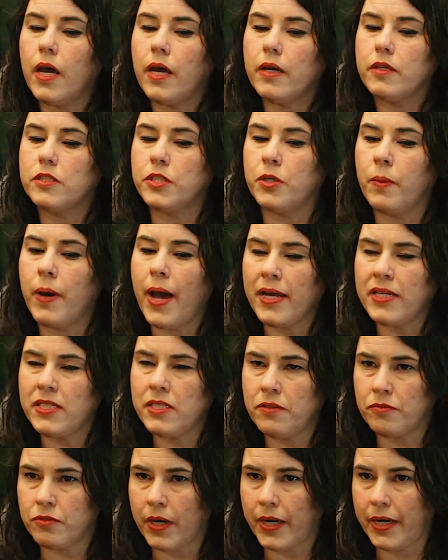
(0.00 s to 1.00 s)
So as
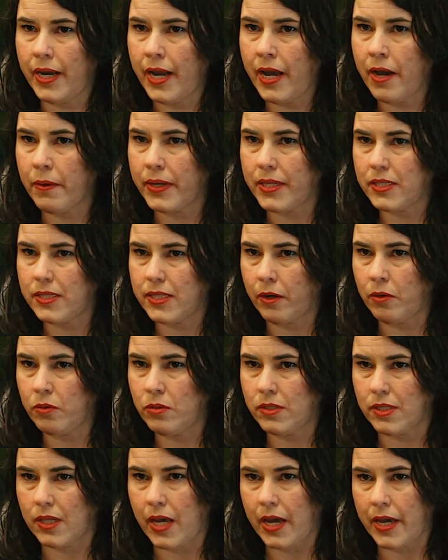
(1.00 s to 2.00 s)
of right now, it
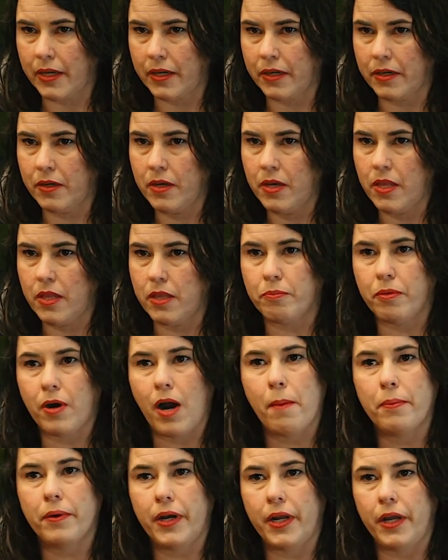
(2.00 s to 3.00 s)
sounds like the
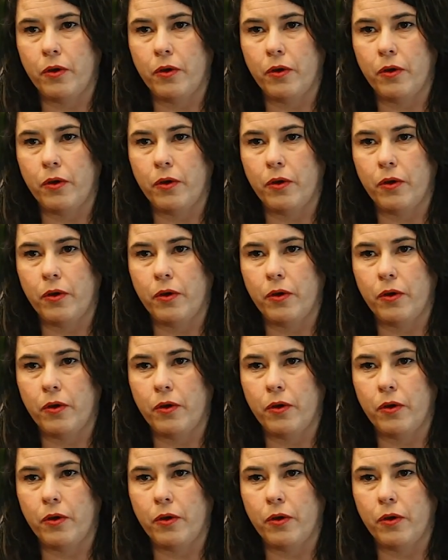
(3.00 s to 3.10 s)
property